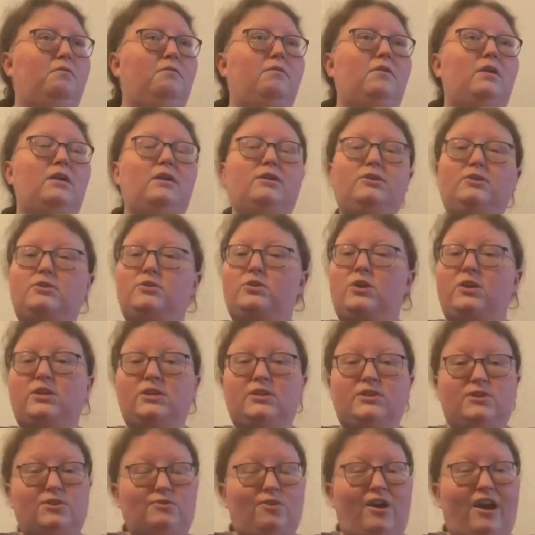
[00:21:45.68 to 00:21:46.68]
It
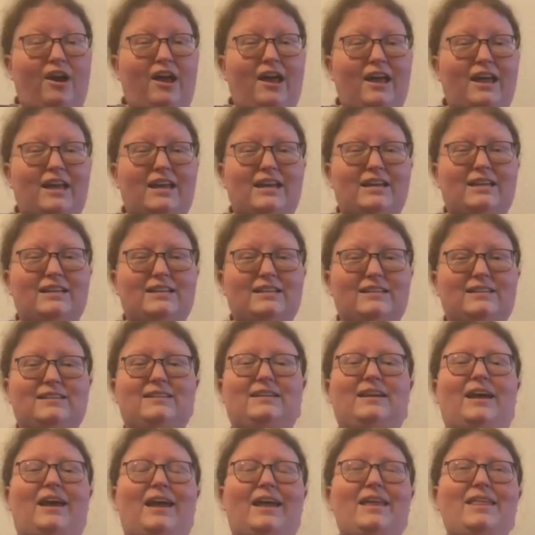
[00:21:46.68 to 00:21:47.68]
just
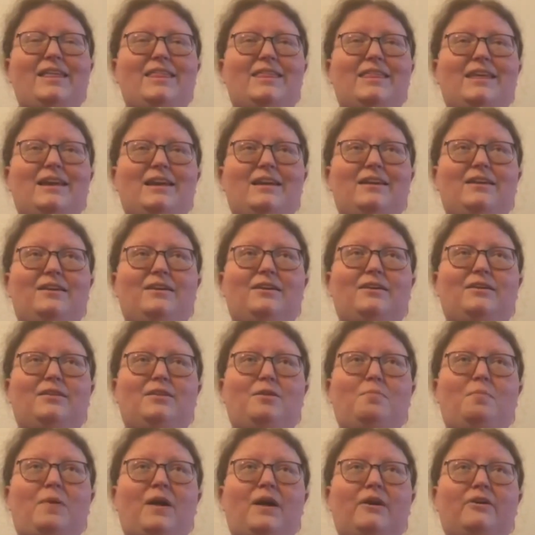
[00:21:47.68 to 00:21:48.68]
dries. I think
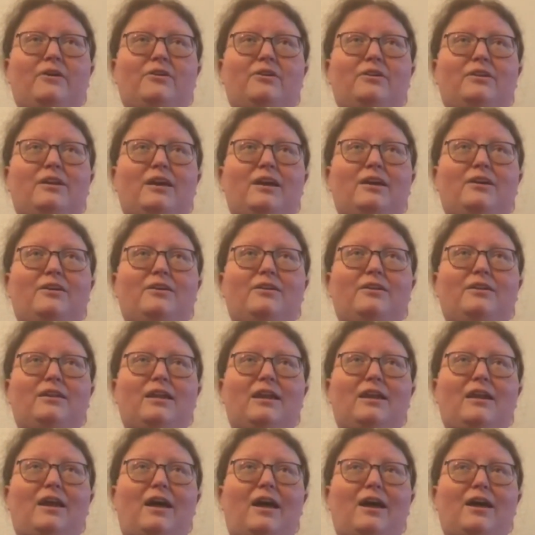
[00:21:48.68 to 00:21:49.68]
the parallel
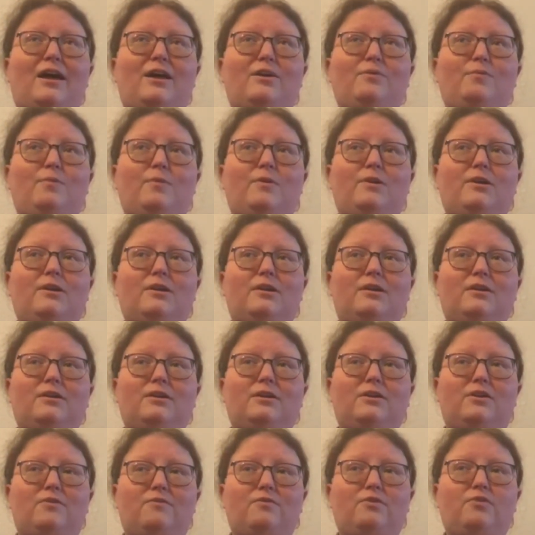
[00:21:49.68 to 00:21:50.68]
that I would
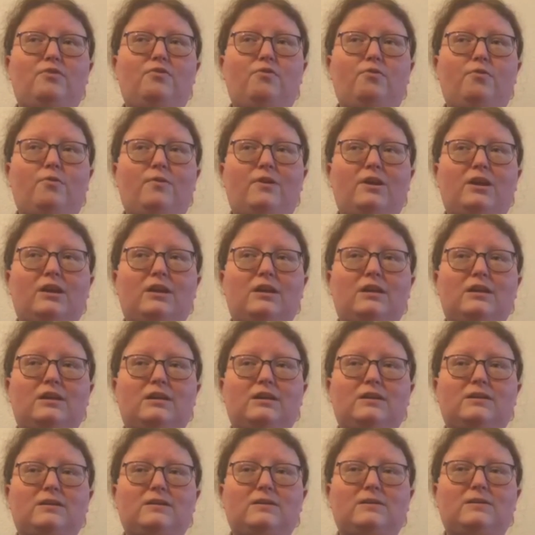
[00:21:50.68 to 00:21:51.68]
give you
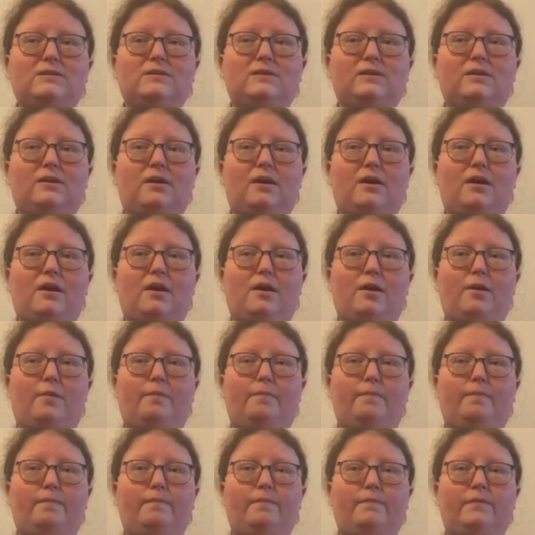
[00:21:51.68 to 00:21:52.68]
is
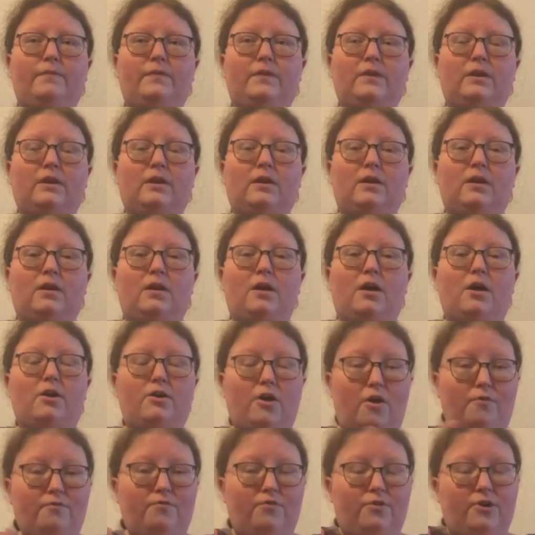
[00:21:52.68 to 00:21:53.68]
a
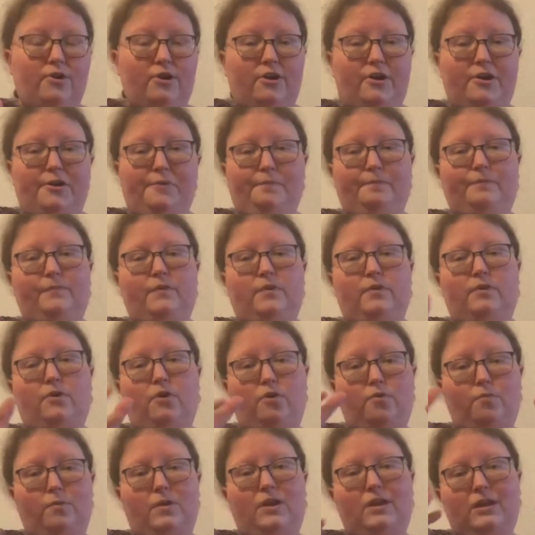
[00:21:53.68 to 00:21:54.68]
comforter,
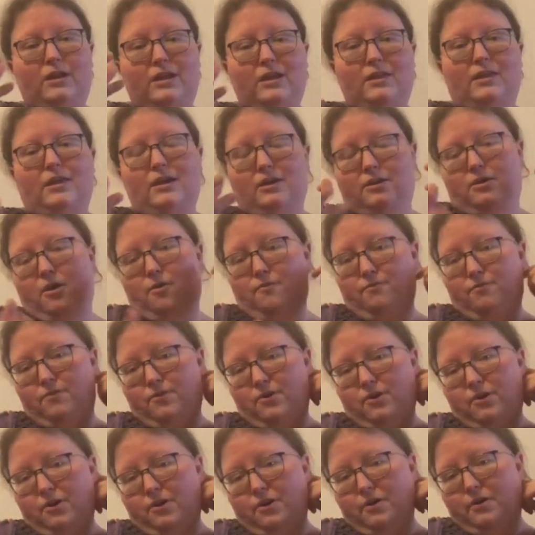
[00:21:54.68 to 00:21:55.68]
a really thick
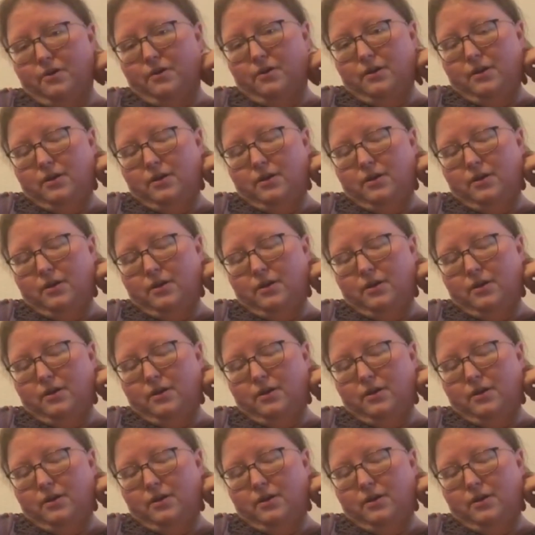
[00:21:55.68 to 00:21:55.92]
comforter.